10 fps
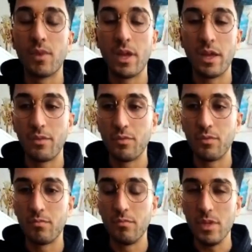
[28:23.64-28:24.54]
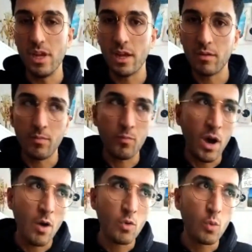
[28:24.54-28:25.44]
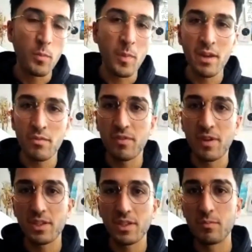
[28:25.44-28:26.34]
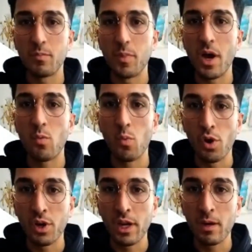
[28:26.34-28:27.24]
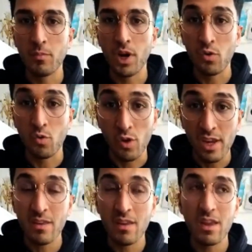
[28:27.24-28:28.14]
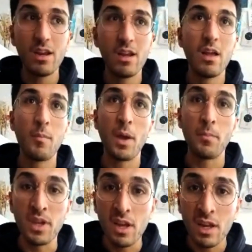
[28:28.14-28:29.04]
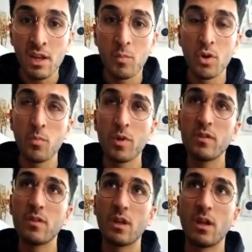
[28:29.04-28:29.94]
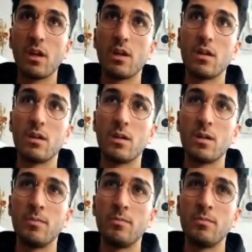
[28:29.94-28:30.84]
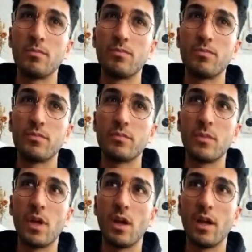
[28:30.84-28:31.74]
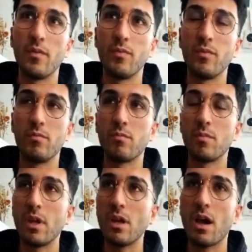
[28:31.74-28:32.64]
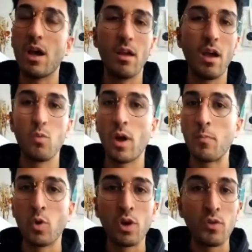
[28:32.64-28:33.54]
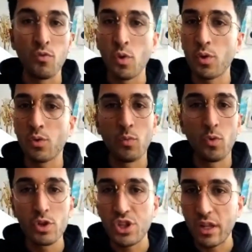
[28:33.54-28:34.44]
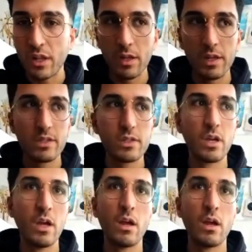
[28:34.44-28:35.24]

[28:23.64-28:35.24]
and yeah, how do we manifest? By working, by creating, by being in the moment, and yeah, I'm looking forward to more channelings